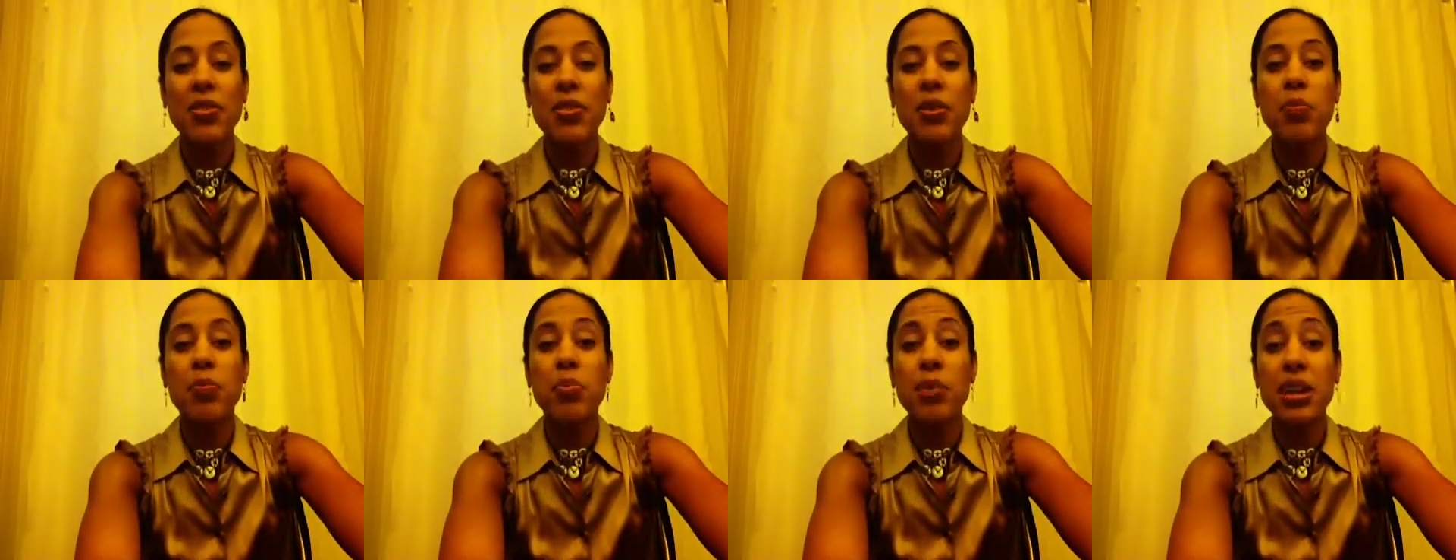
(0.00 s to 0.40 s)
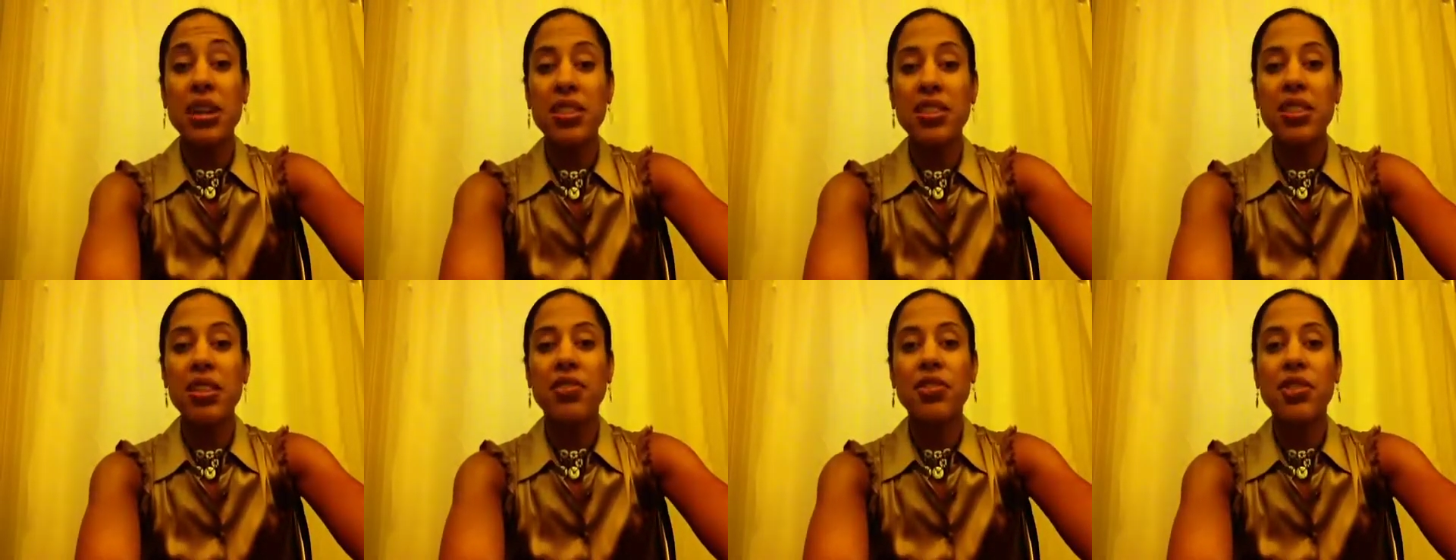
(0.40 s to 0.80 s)
the
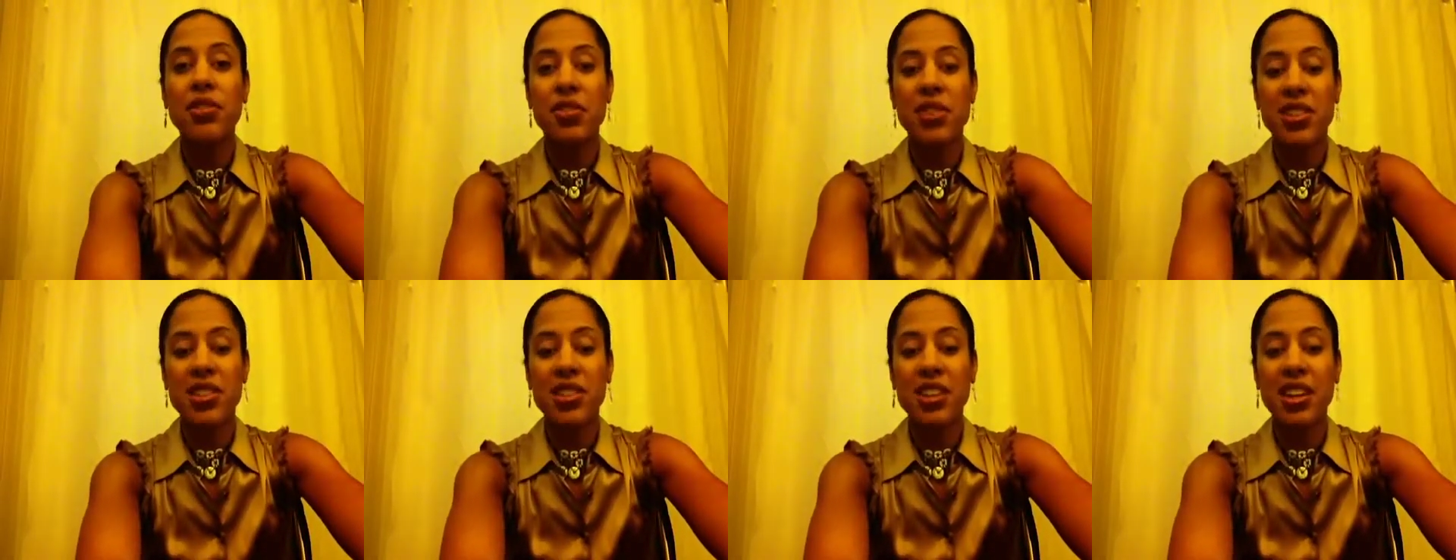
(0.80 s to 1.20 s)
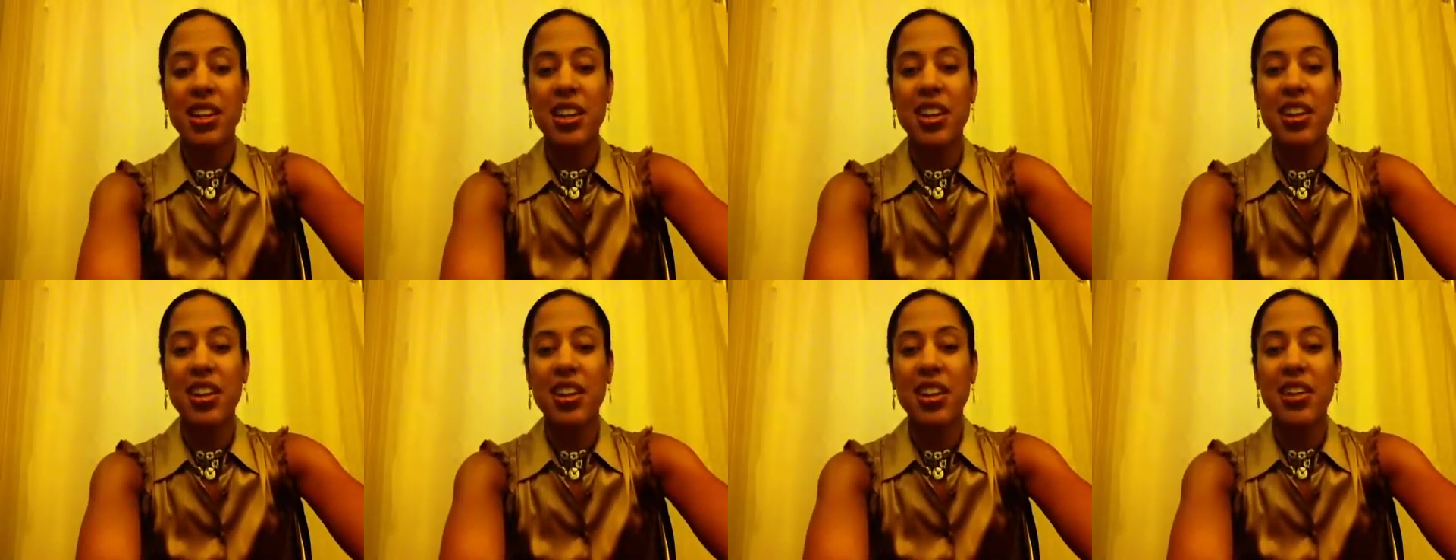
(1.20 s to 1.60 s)
breadth of
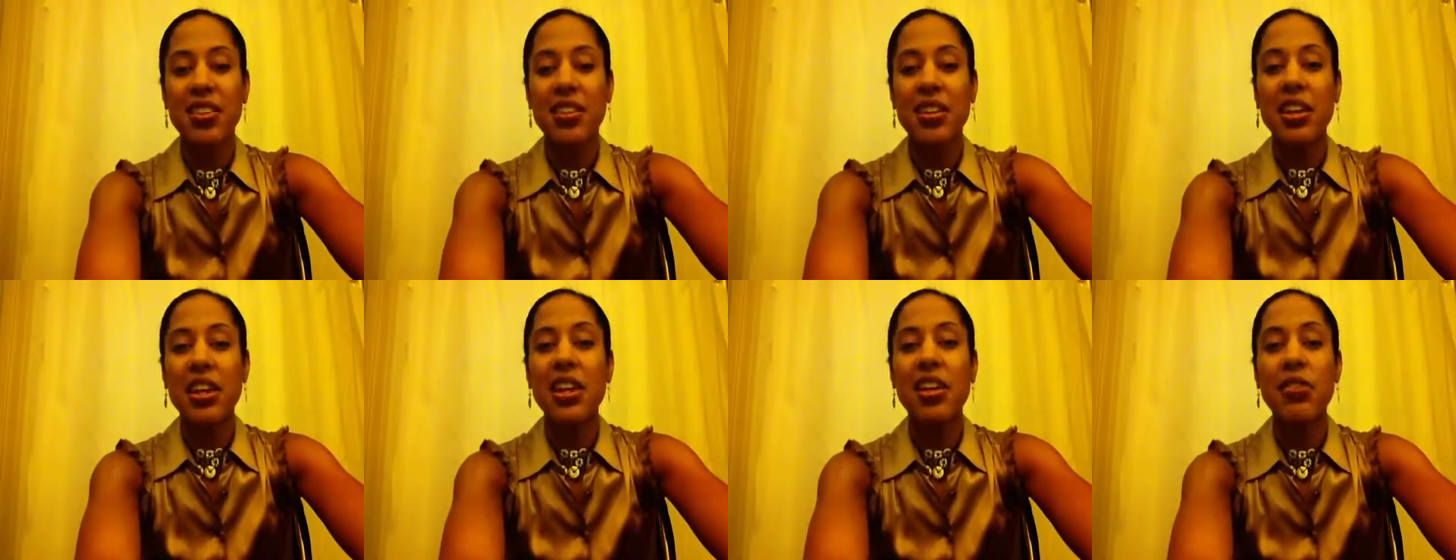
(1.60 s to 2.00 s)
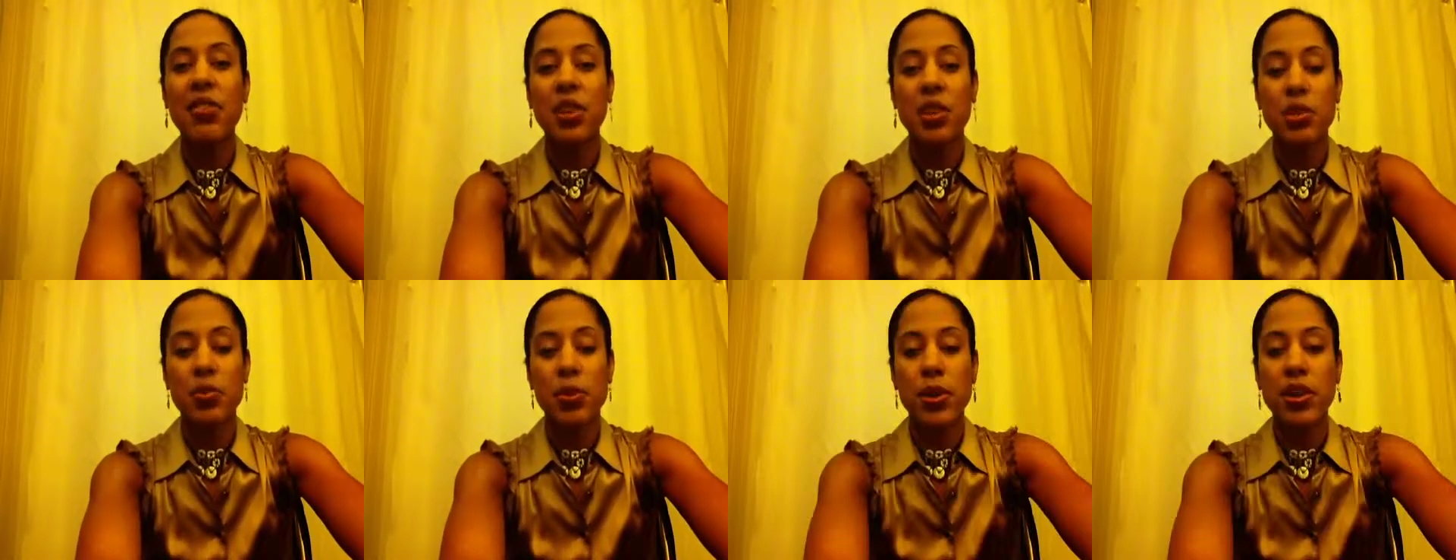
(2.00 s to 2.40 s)
diversity that I have
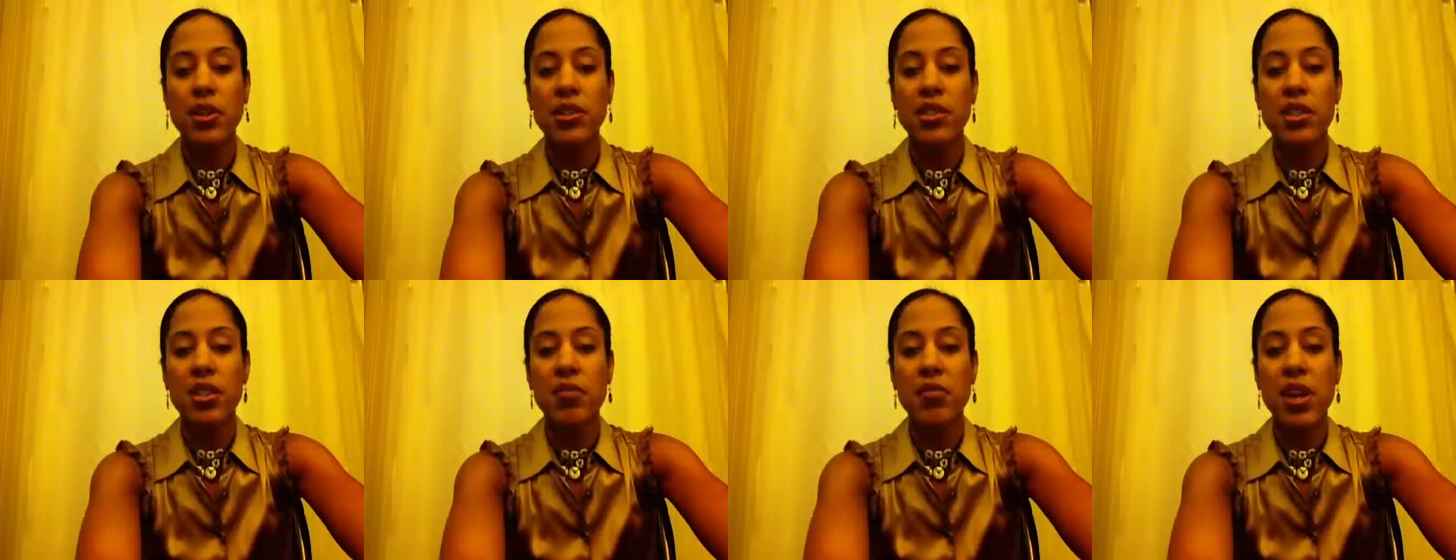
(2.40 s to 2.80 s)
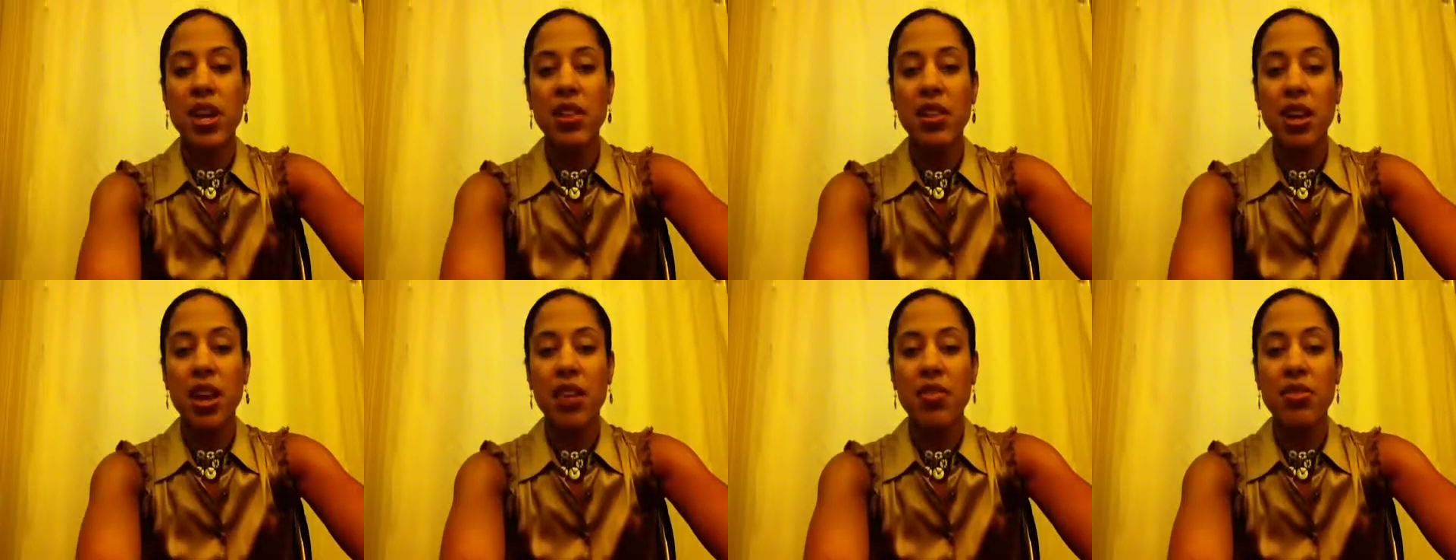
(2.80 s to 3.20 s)
experienced in my
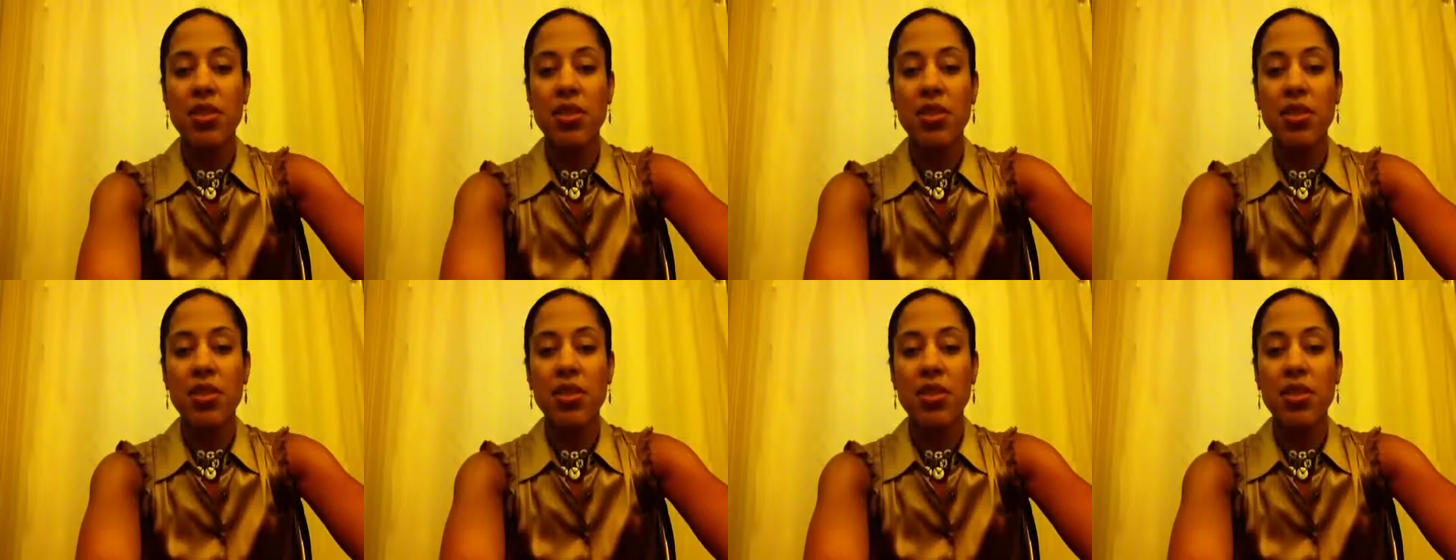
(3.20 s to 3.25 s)
life,